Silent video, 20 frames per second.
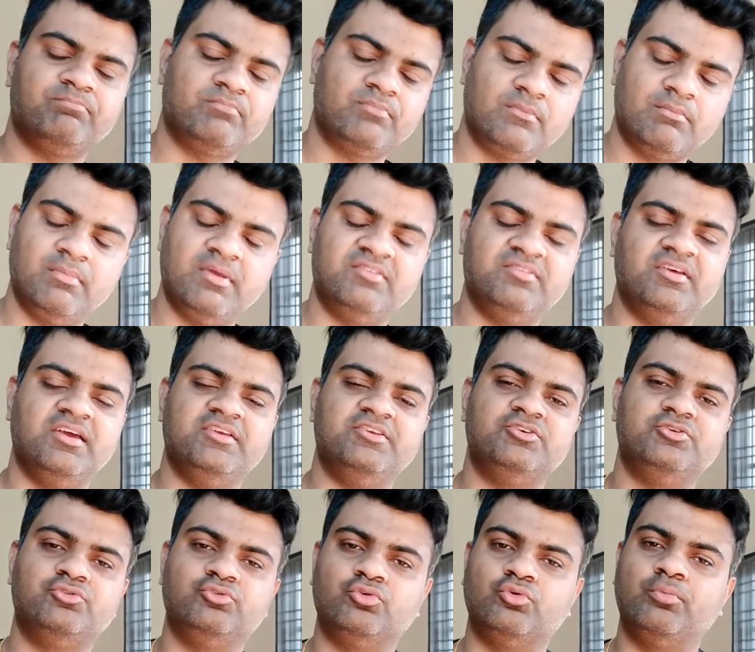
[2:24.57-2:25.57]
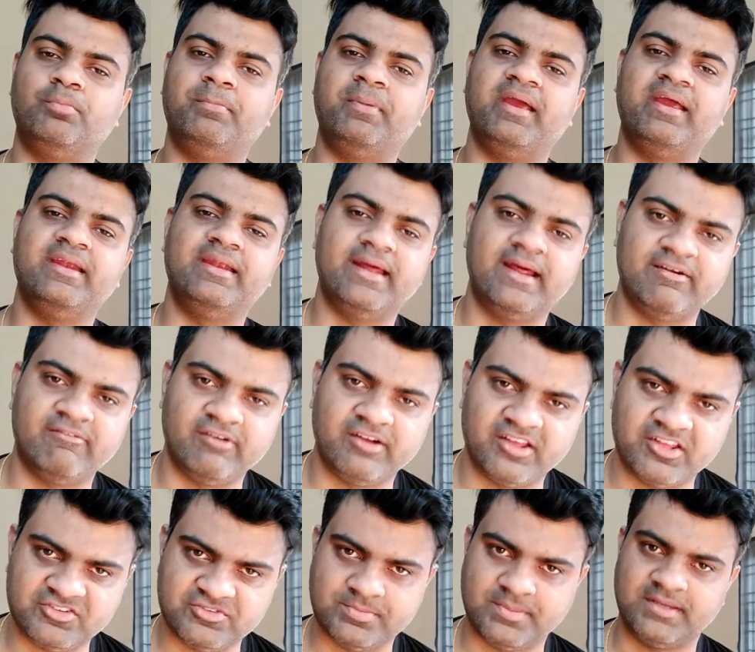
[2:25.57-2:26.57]
message through paid
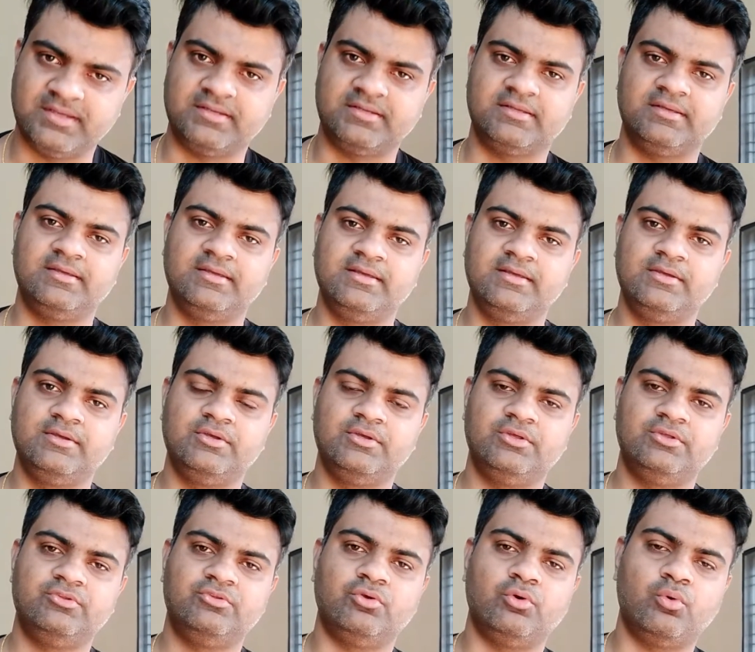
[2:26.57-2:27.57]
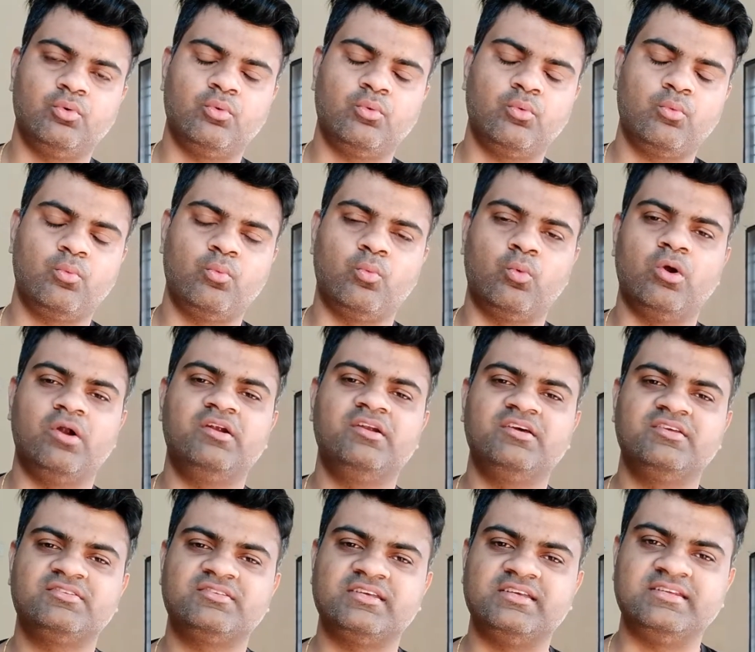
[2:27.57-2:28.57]
advertisement. So what
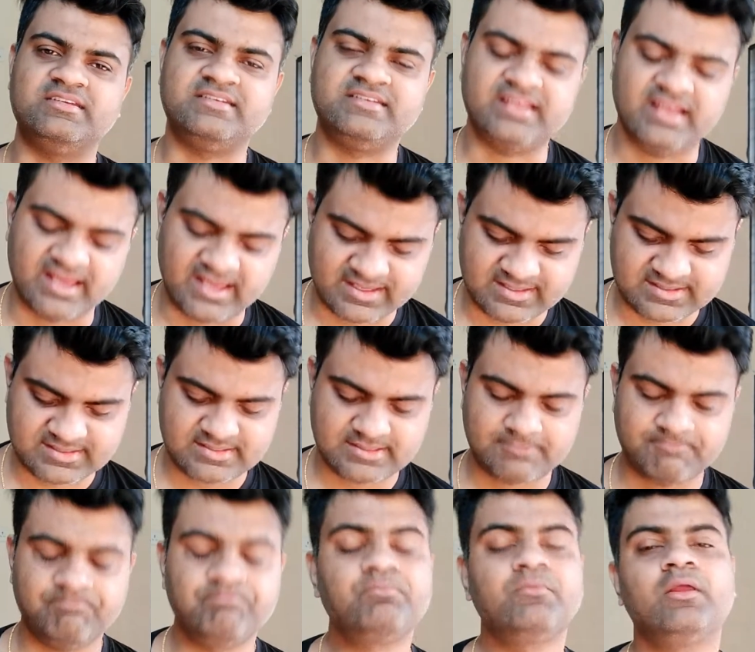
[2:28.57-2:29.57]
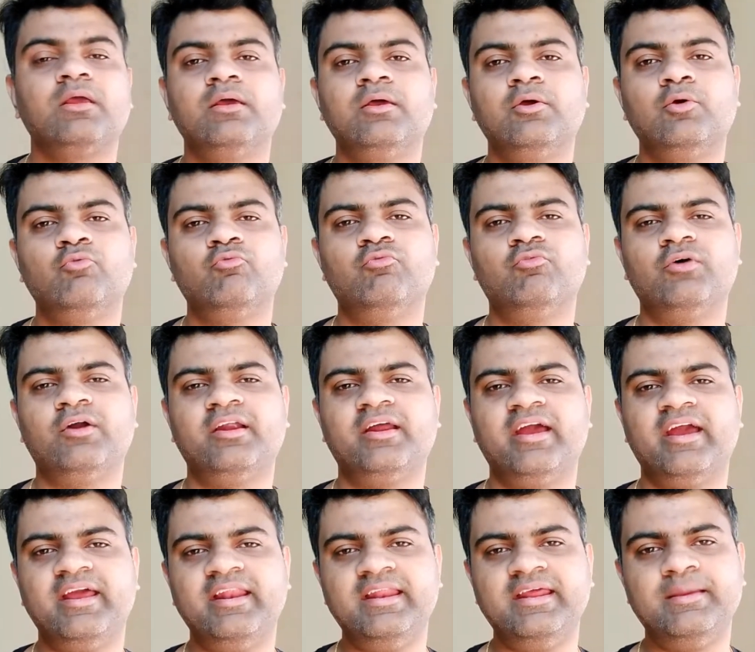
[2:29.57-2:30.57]
does it takes for
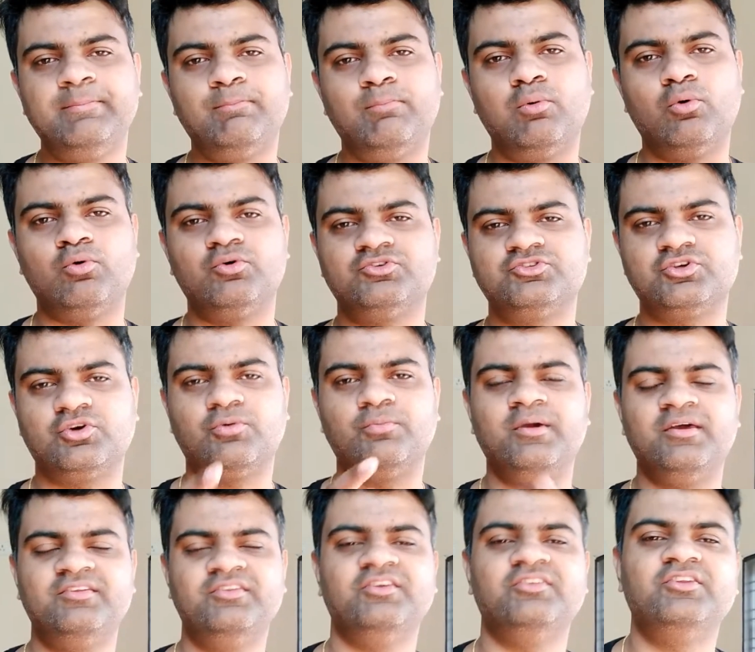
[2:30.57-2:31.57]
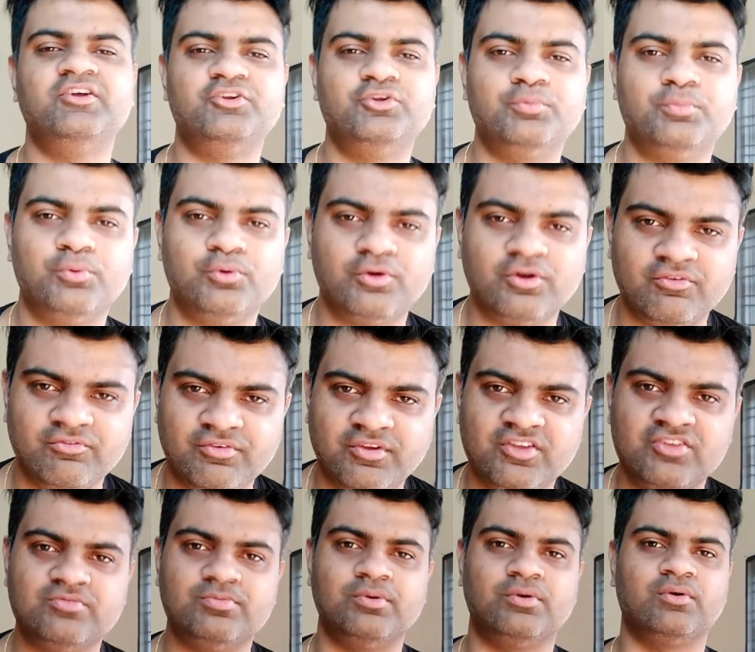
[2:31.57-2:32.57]
any post or message that you put on
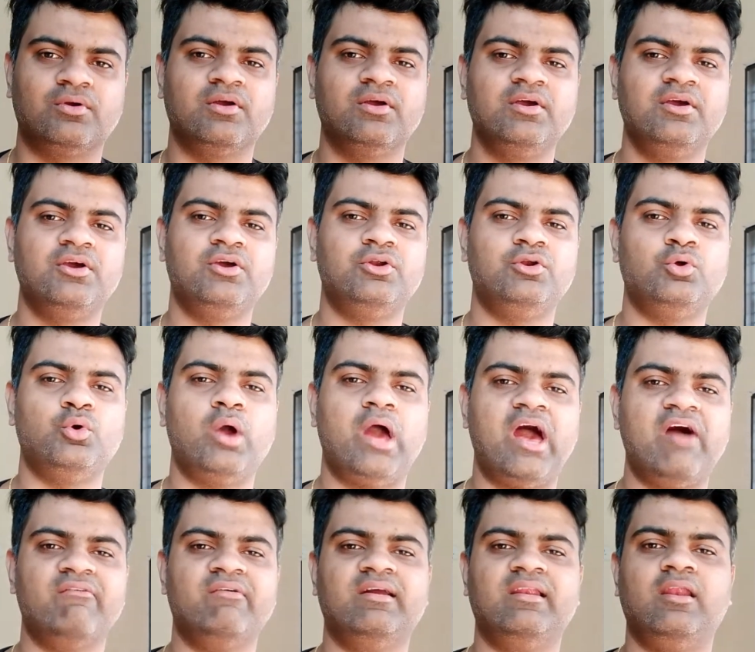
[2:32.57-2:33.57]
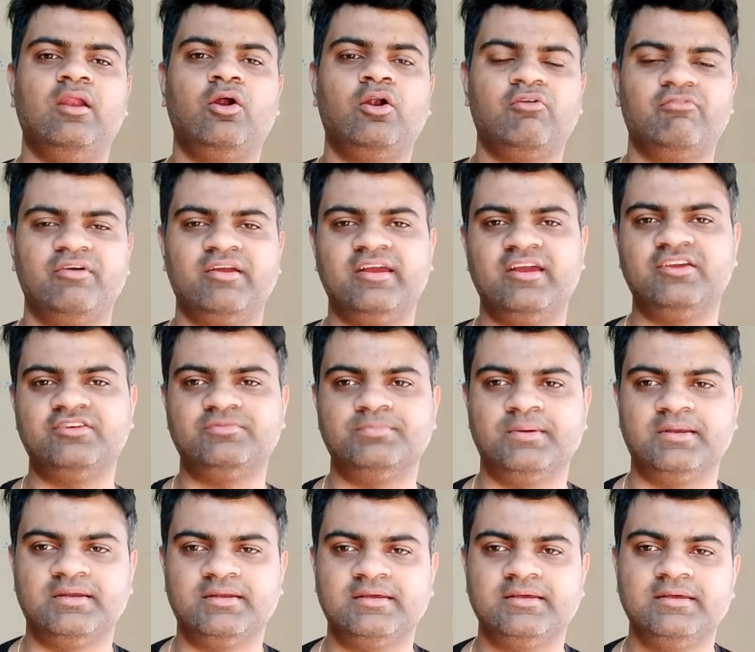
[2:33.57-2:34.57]
Facebook to have a lot of
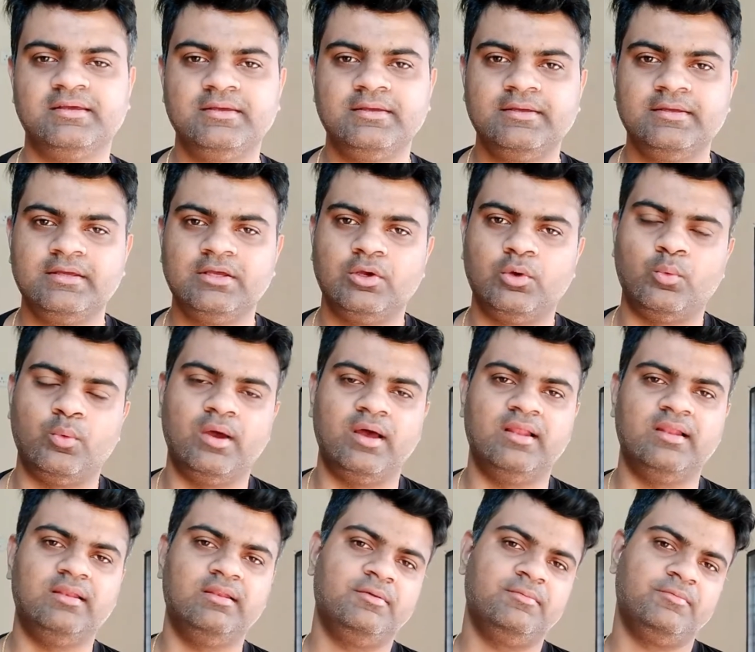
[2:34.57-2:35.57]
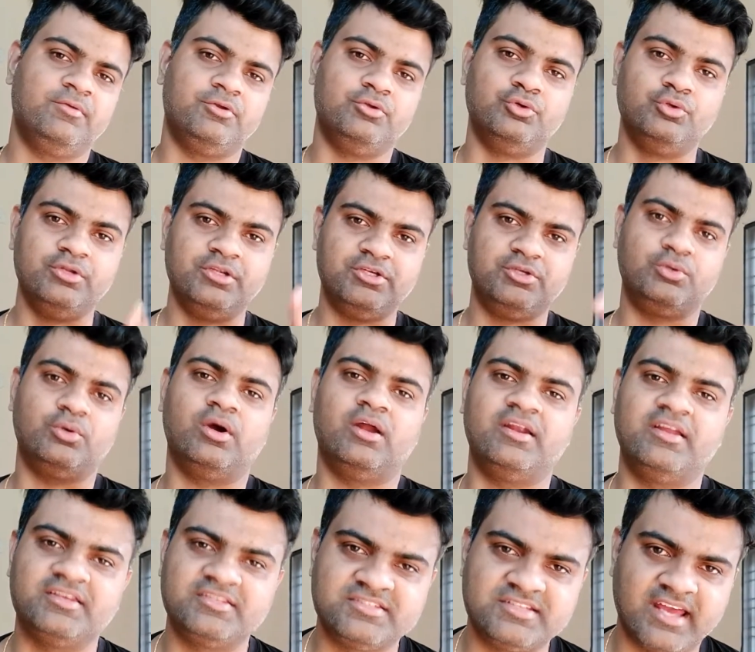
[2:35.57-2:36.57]
engagement? Well, you need to
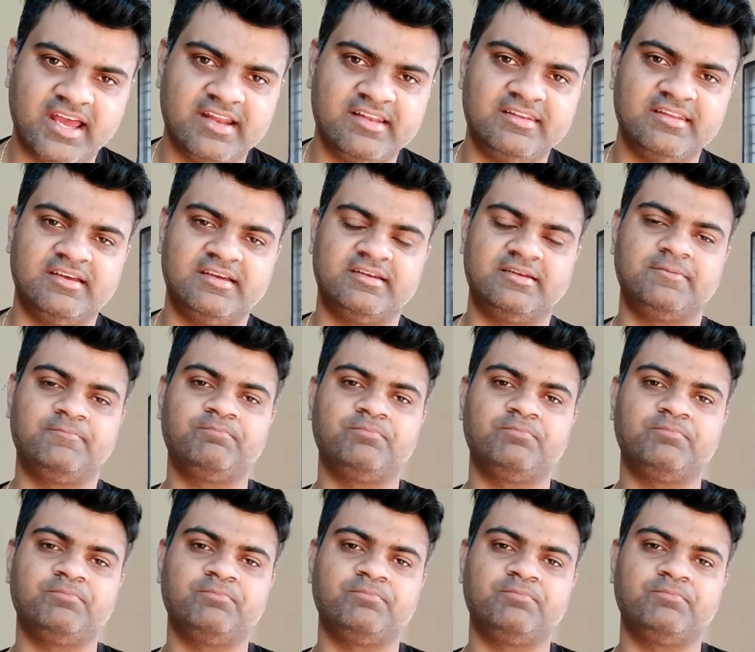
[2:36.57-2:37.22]
understand that